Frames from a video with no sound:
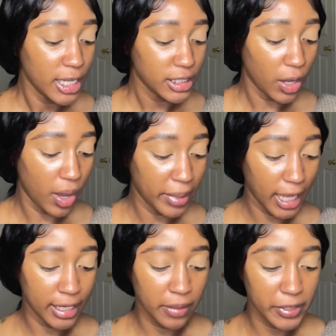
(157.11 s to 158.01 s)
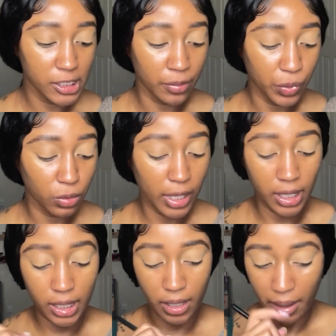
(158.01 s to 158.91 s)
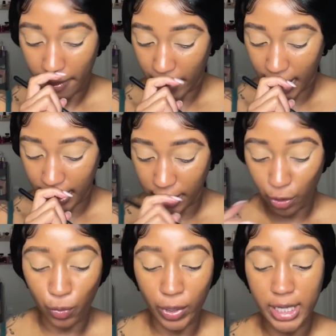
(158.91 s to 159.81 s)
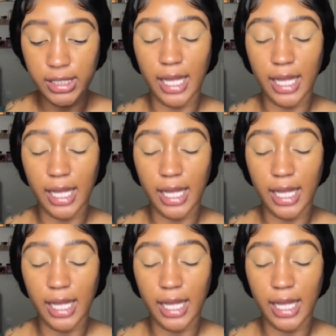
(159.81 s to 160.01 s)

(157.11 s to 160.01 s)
So I'm gonna kind of keep it simple in my crease.